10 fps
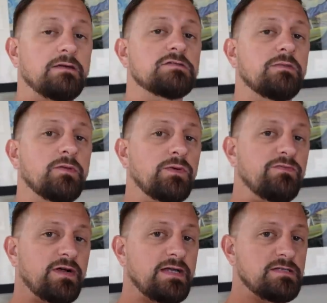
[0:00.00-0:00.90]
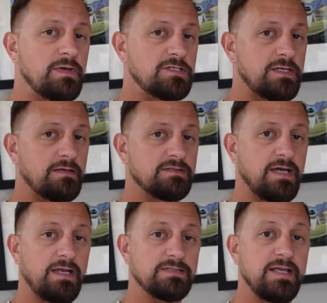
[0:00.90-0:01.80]
Here's something we forgot to mention
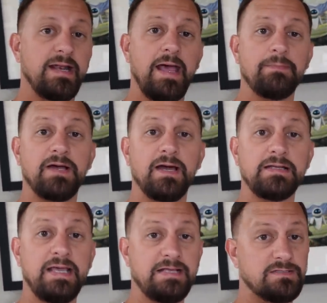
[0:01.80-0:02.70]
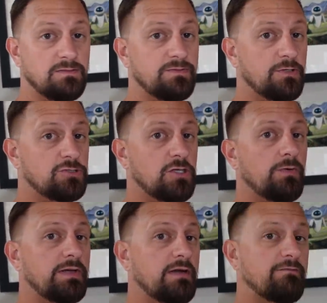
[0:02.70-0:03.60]
outside is that Epcot canceled their
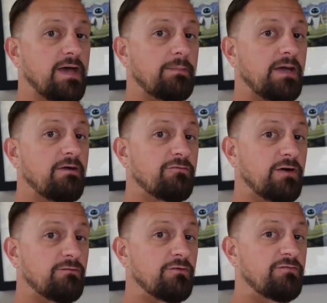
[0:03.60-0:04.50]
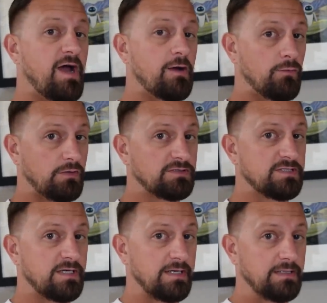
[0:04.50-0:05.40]
showing of Epcot Forever fireworks
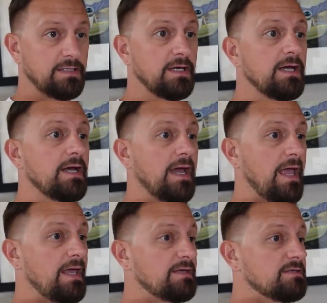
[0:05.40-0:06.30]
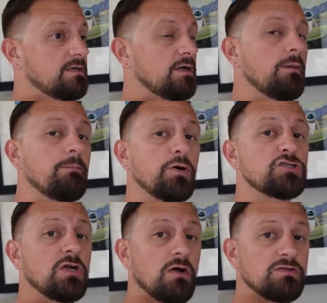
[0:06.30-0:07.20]
tonight, and
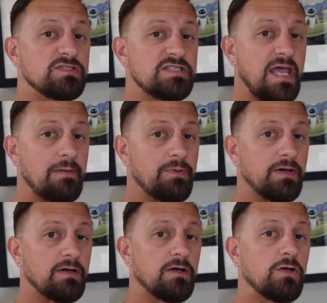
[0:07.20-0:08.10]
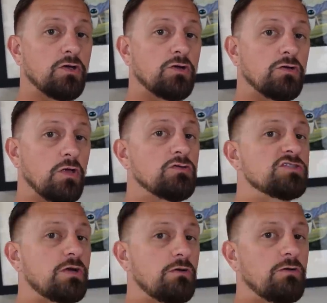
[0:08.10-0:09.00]
Busch Gardens Tampa
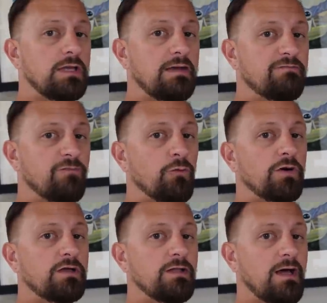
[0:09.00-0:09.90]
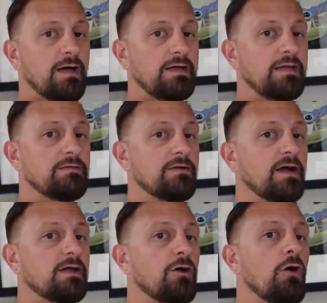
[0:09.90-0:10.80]
closed early at four o'clock, and they're
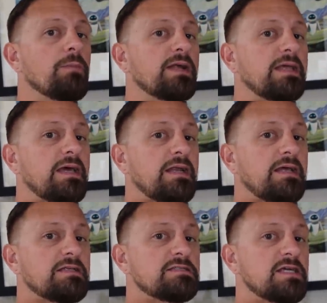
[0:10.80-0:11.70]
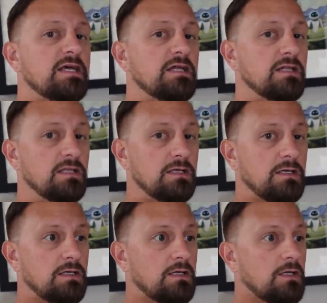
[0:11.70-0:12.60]
not going to open again until
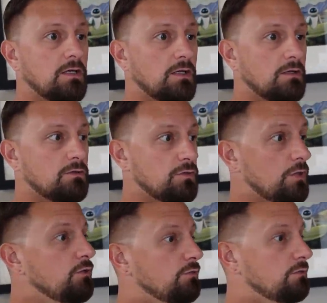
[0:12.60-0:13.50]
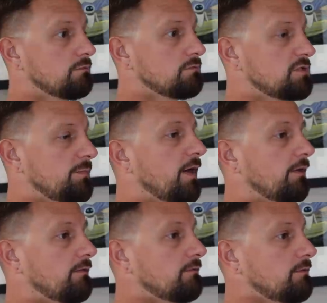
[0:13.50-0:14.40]
noon
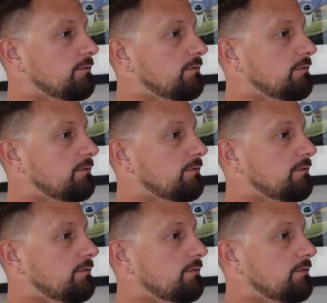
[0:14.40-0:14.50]
tomorrow.